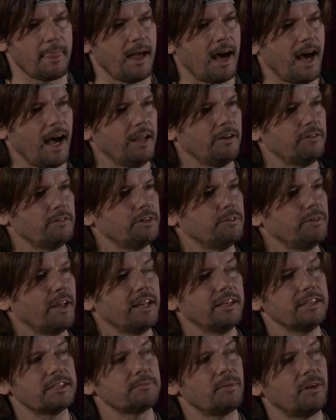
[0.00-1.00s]
I don't do
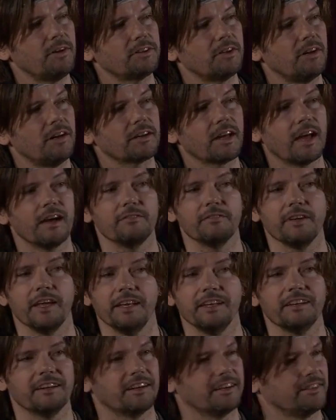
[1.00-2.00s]
any small talk of
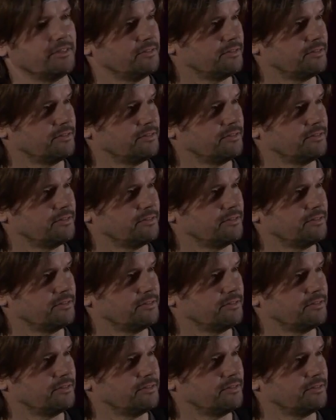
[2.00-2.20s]
any kind.